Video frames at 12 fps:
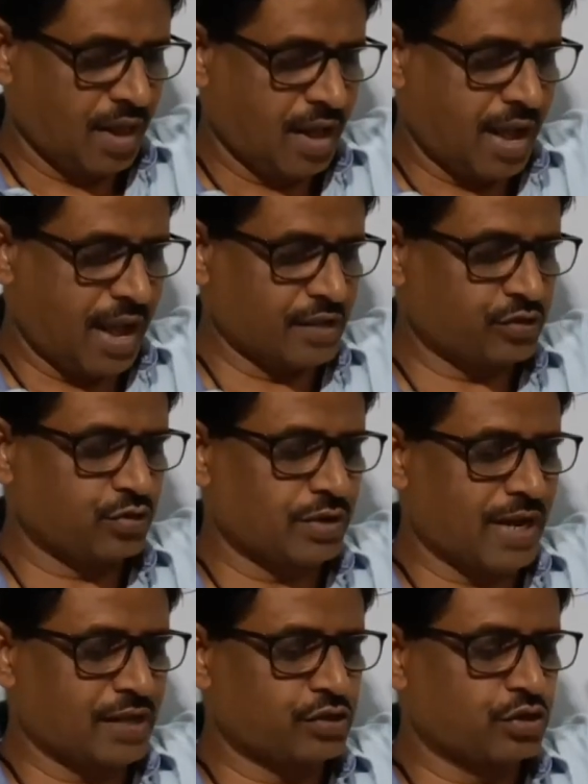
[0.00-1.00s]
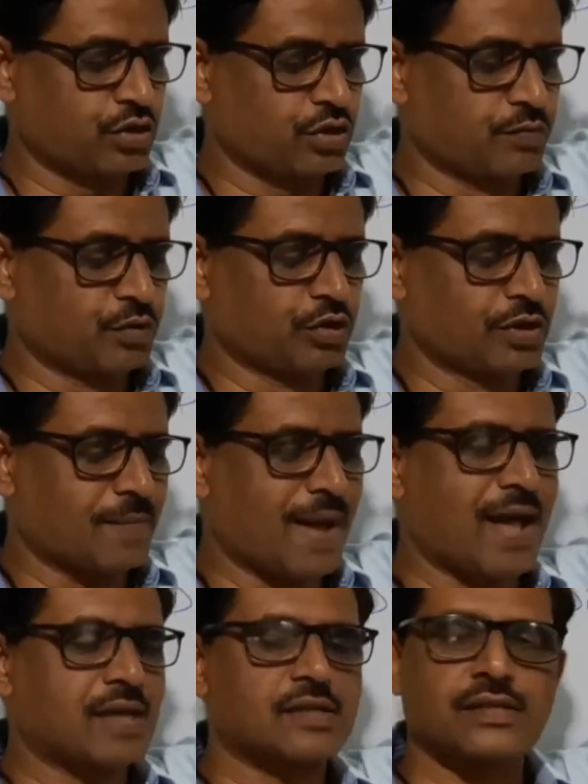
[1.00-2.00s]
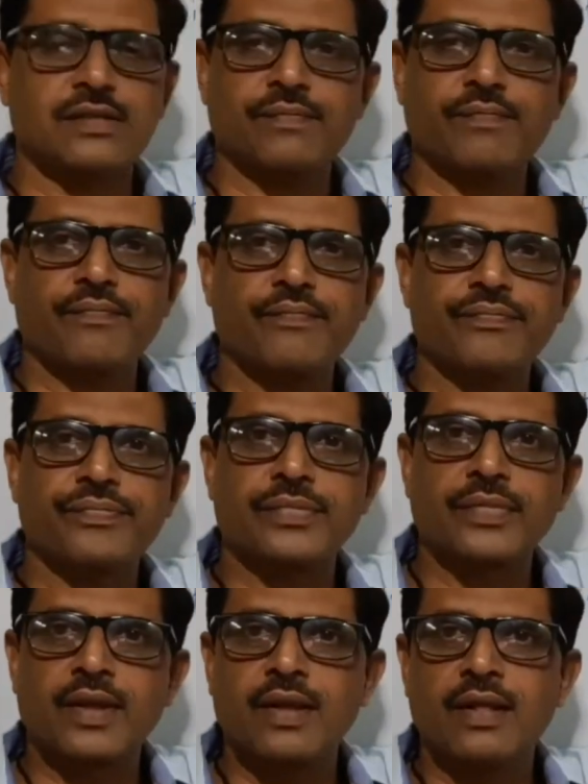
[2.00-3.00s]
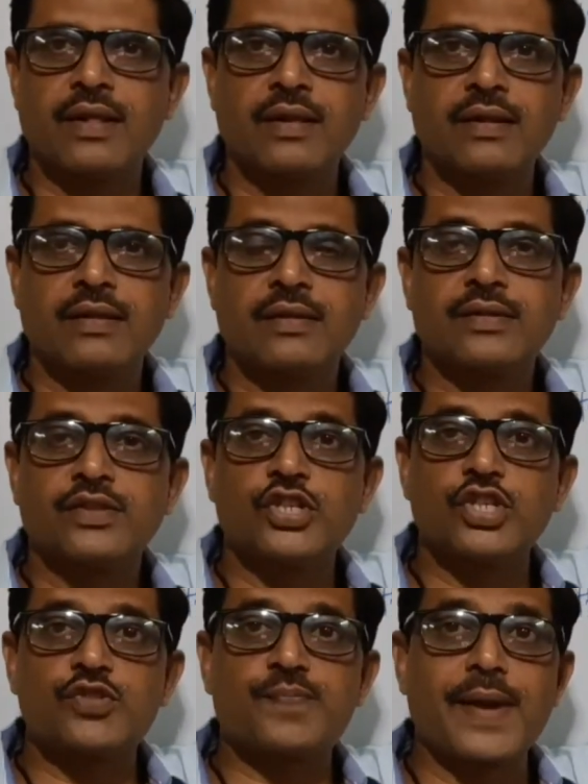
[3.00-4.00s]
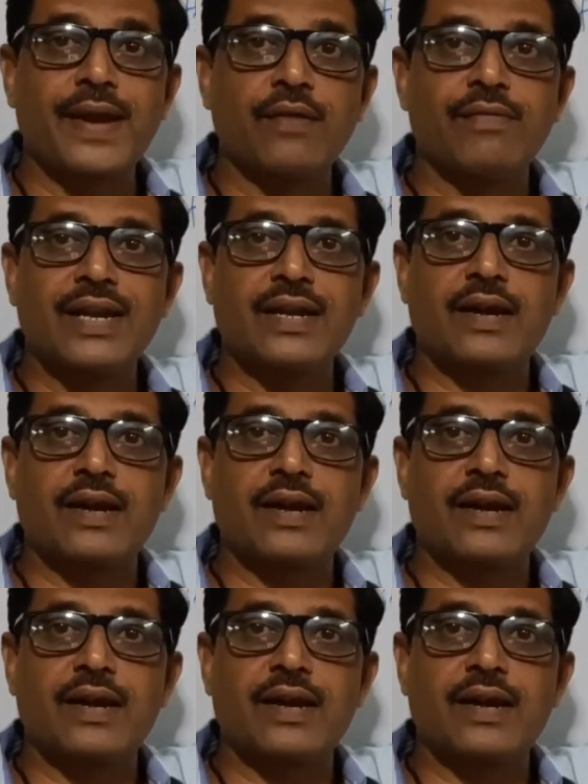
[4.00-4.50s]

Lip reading: As soon as you remove the mass, the spring will